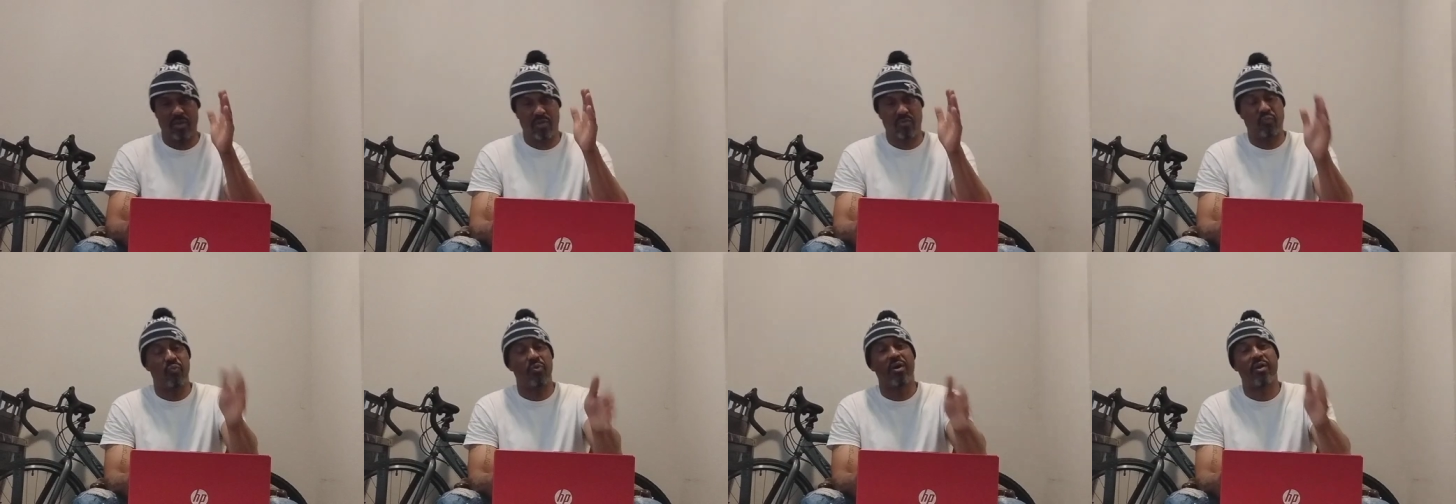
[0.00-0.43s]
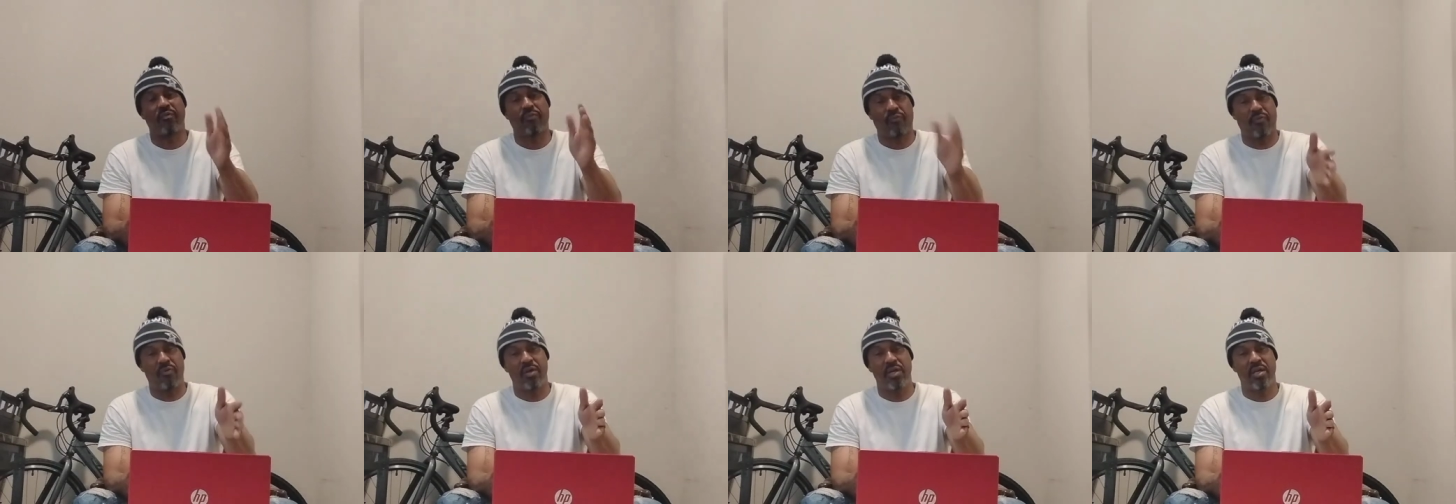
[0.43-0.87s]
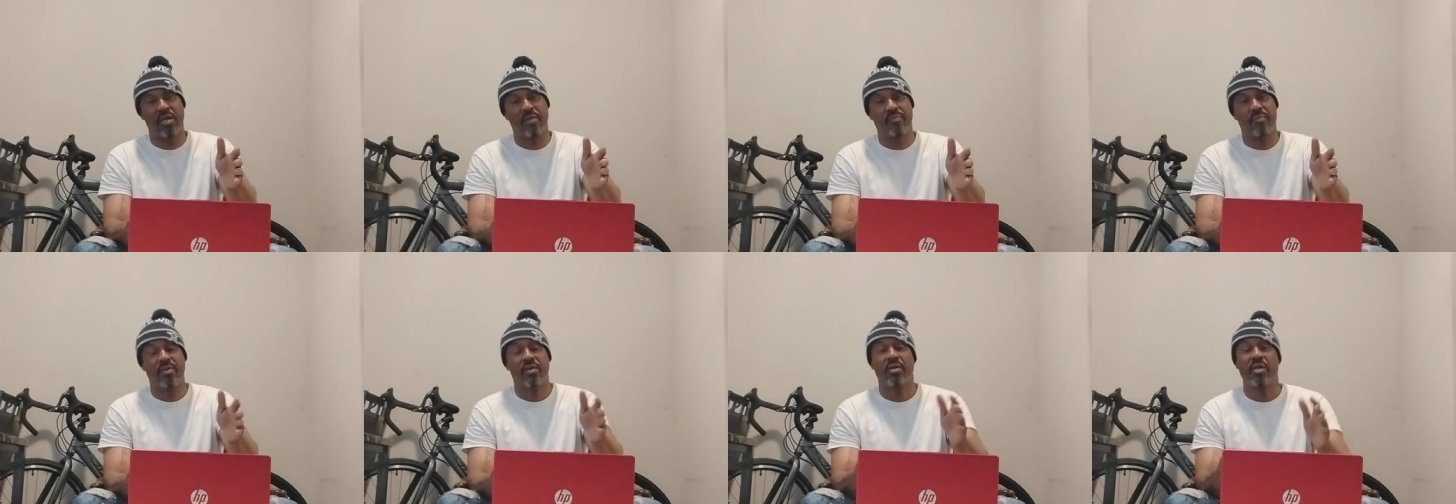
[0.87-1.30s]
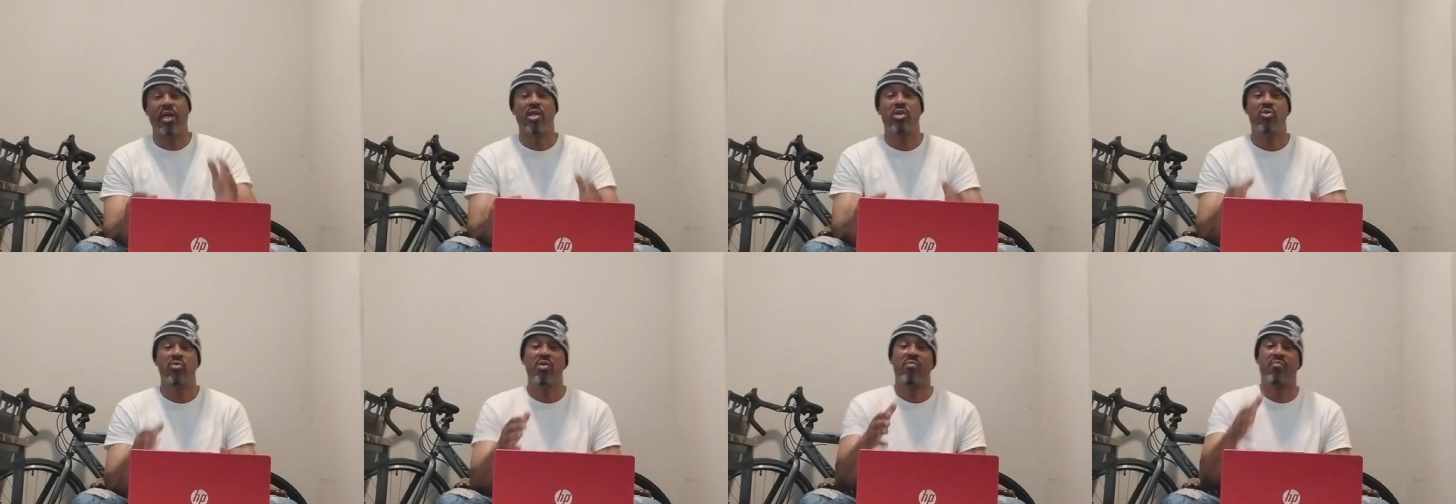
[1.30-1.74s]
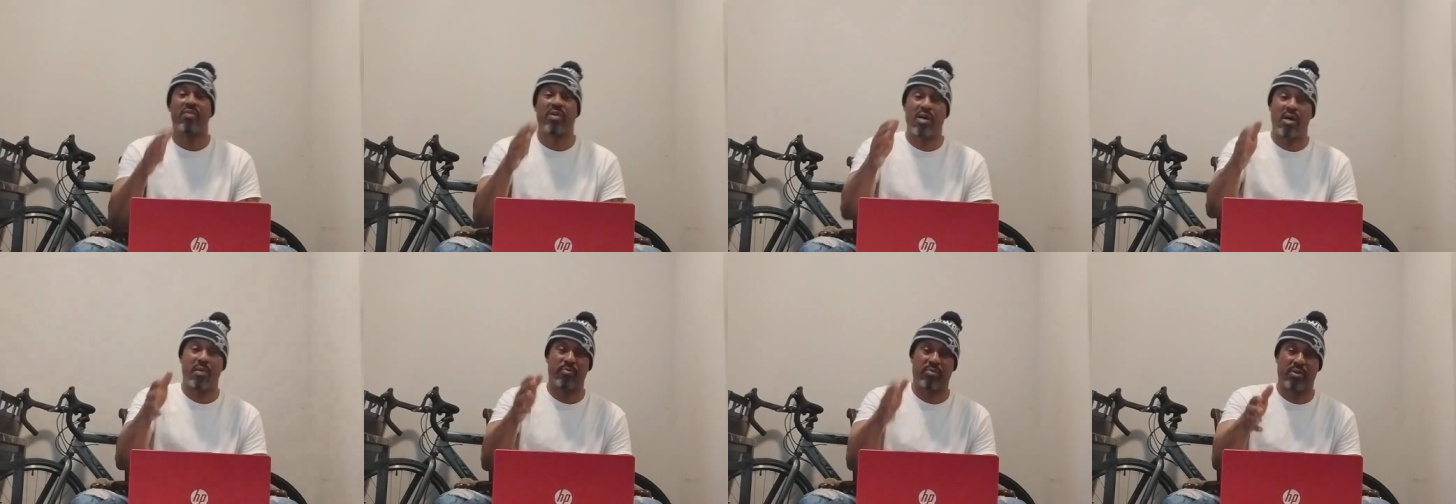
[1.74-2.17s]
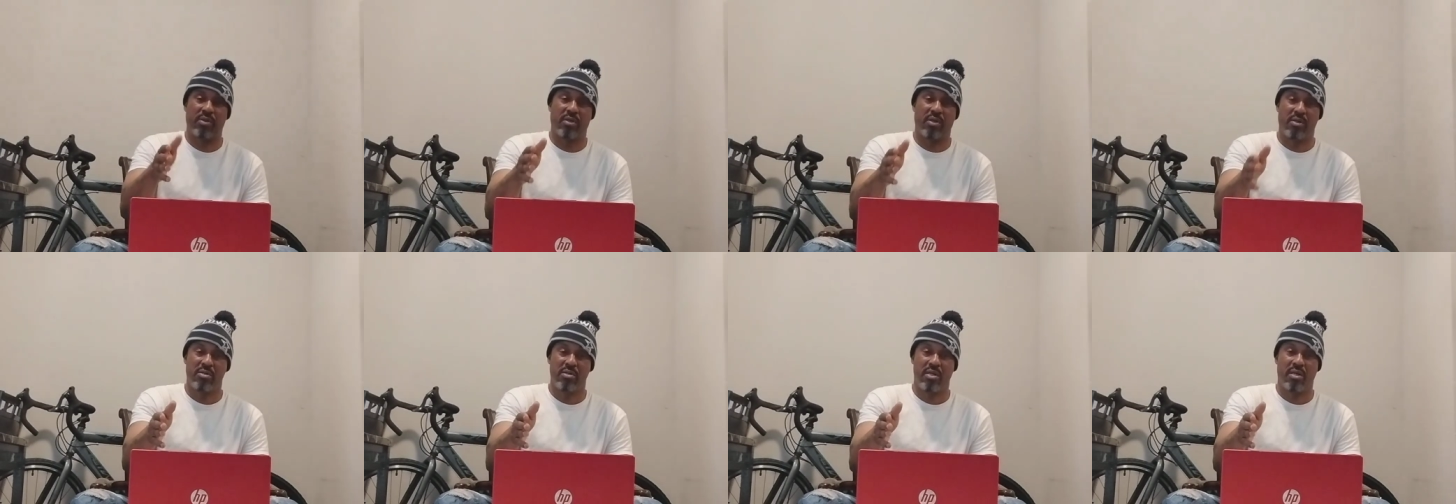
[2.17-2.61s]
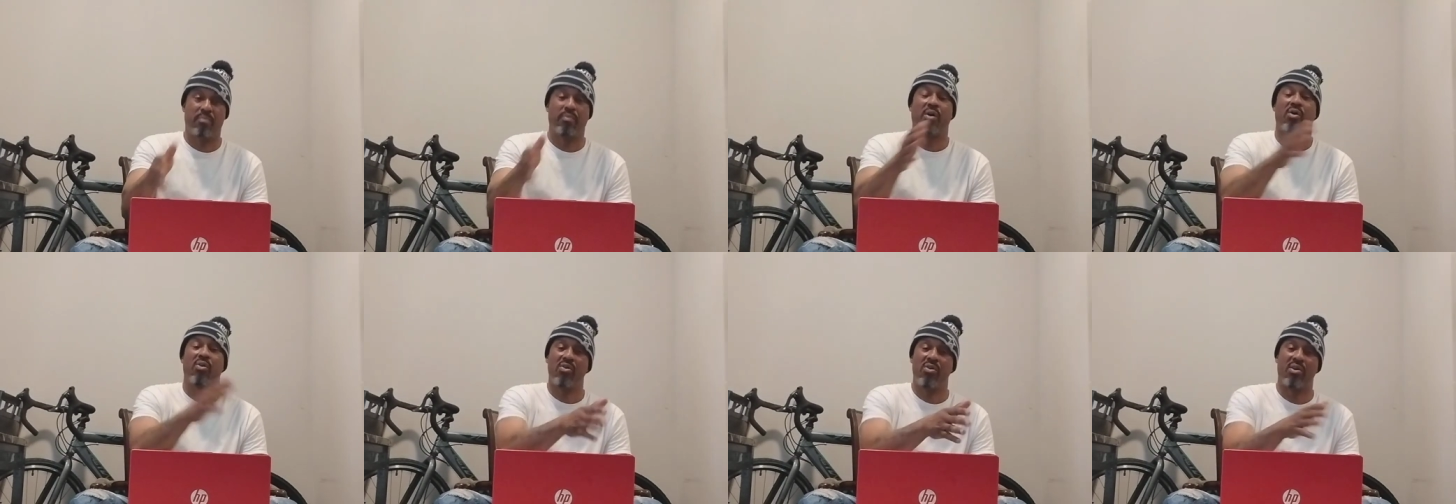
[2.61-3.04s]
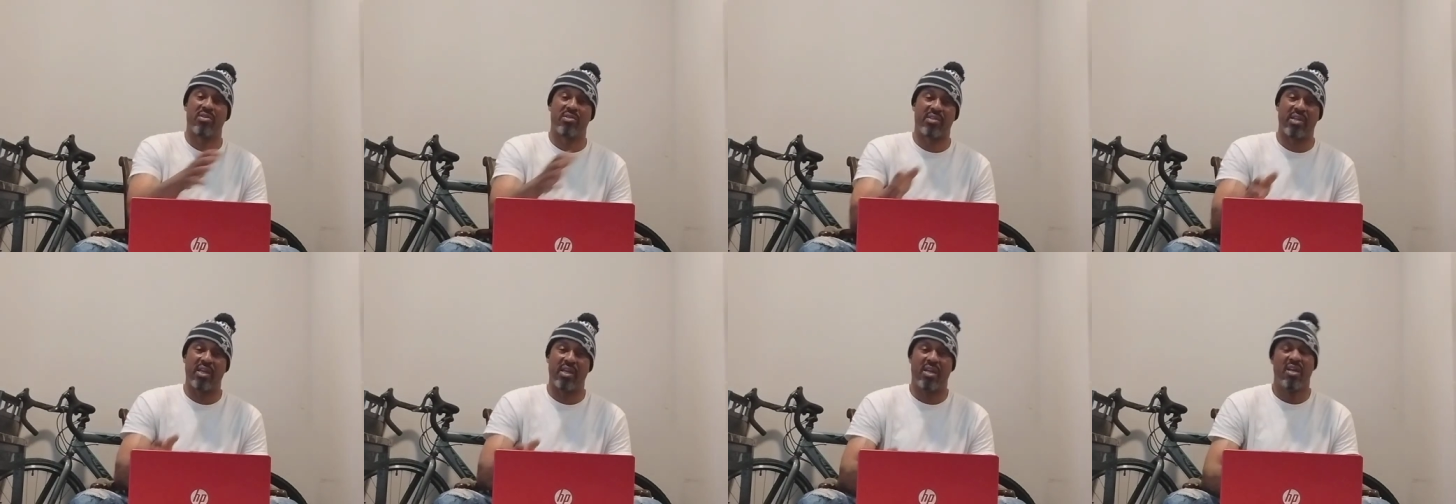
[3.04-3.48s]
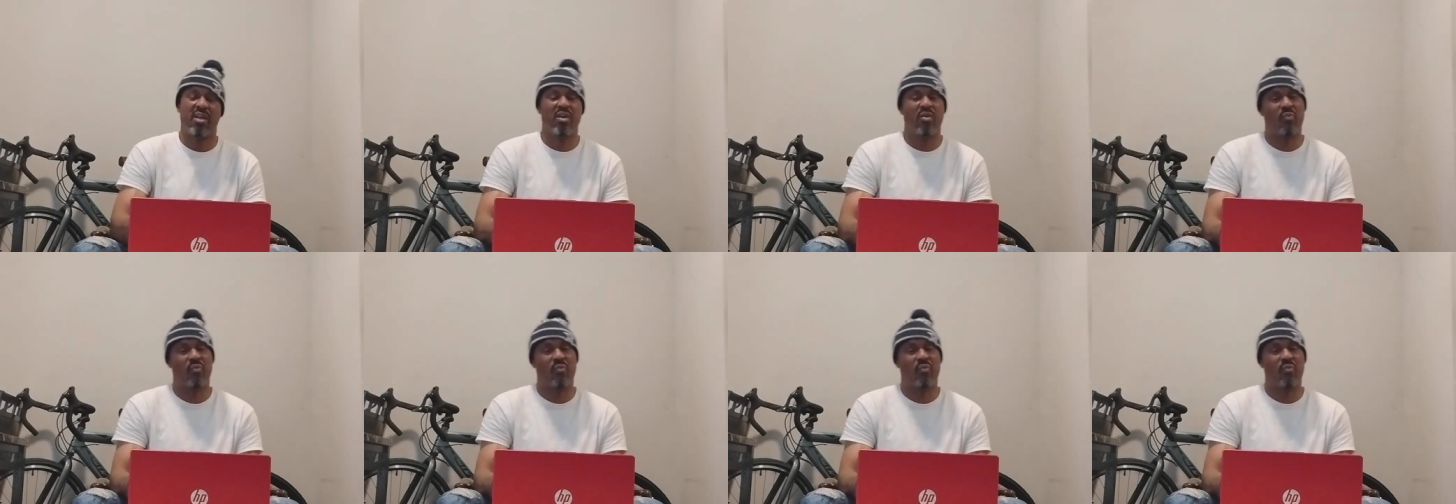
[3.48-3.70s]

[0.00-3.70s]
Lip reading: this one friend, and you even come to him or her and say,